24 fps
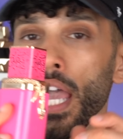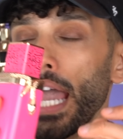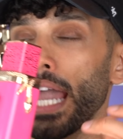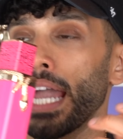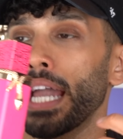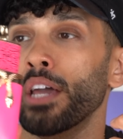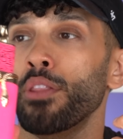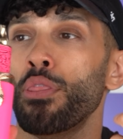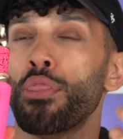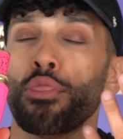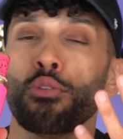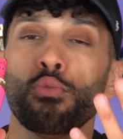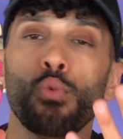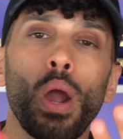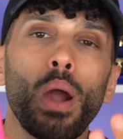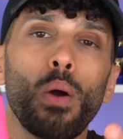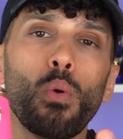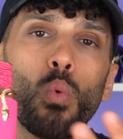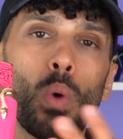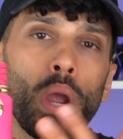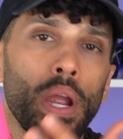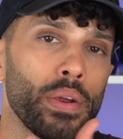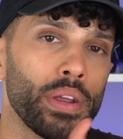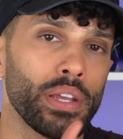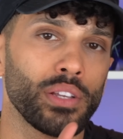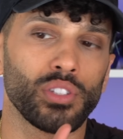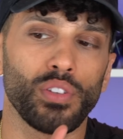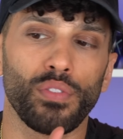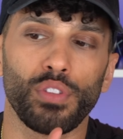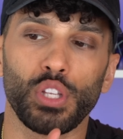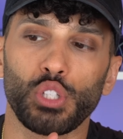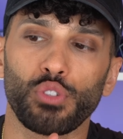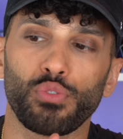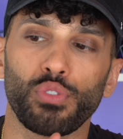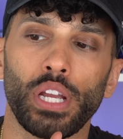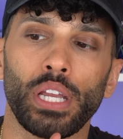And throughout wearings of
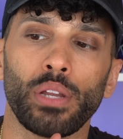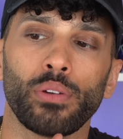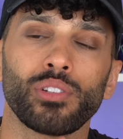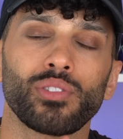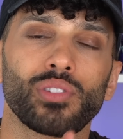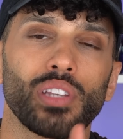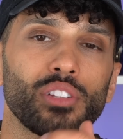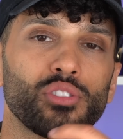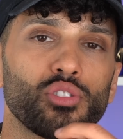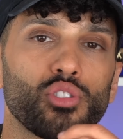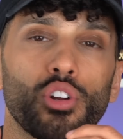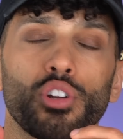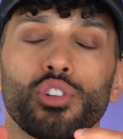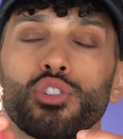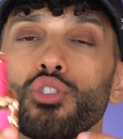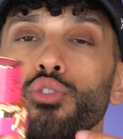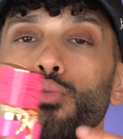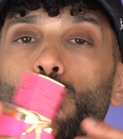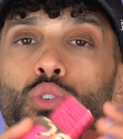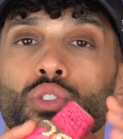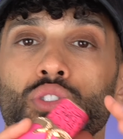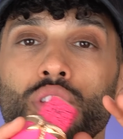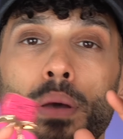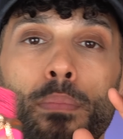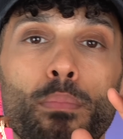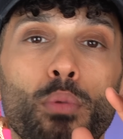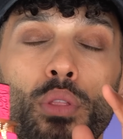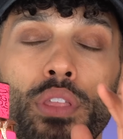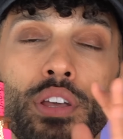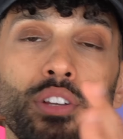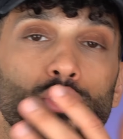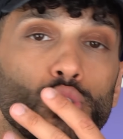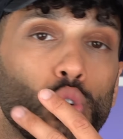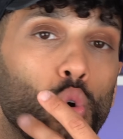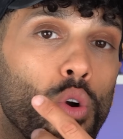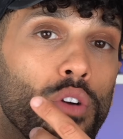this fragrance, I started to resemble
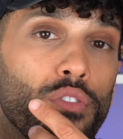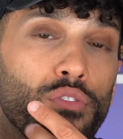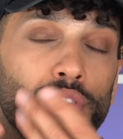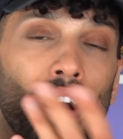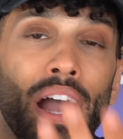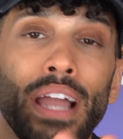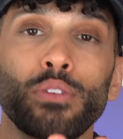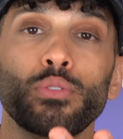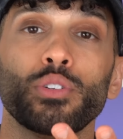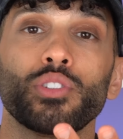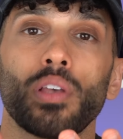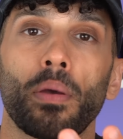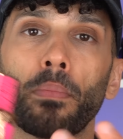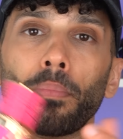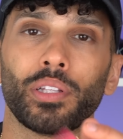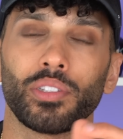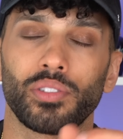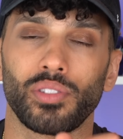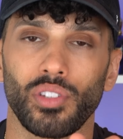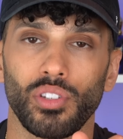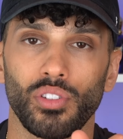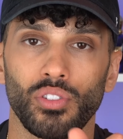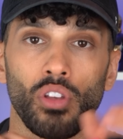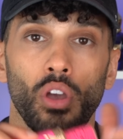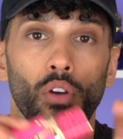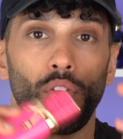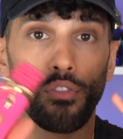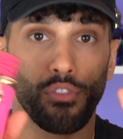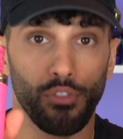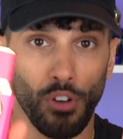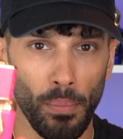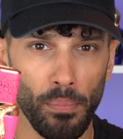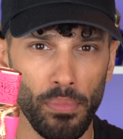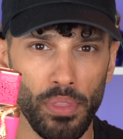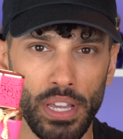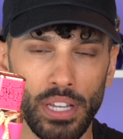this or find resemblances
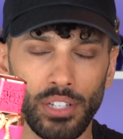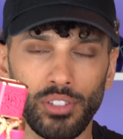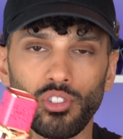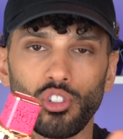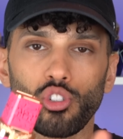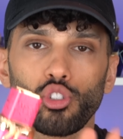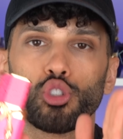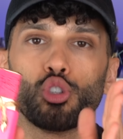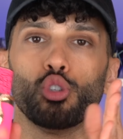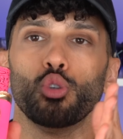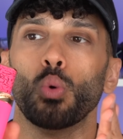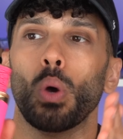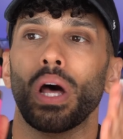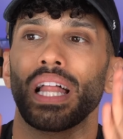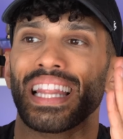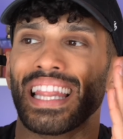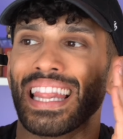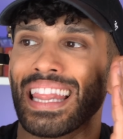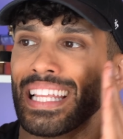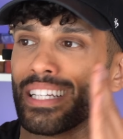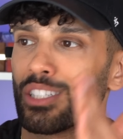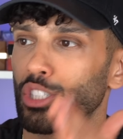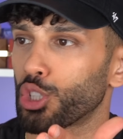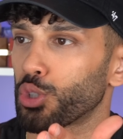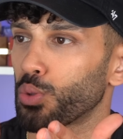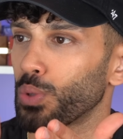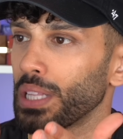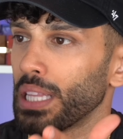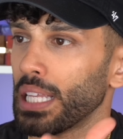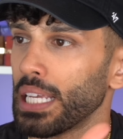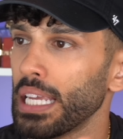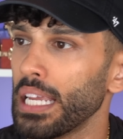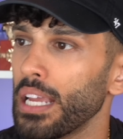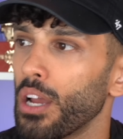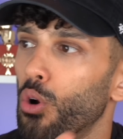from this to literally